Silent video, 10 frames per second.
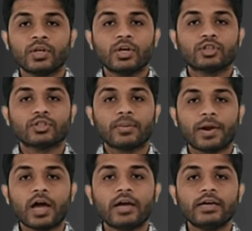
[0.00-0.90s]
So the
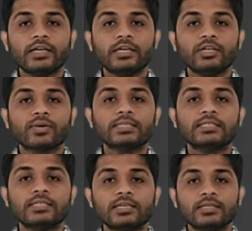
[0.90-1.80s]
priority, you can
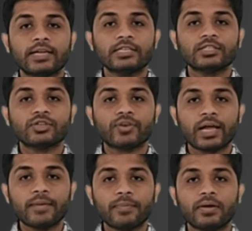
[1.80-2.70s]
see that is a
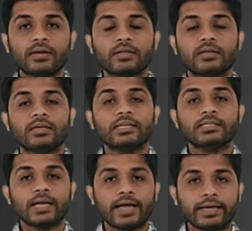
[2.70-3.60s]
trap
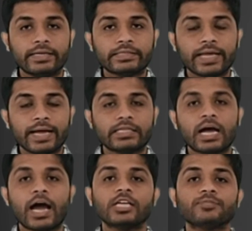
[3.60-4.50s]
is at the
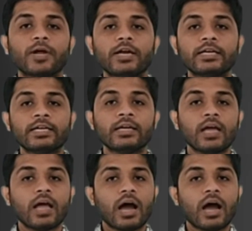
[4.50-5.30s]
highest priority.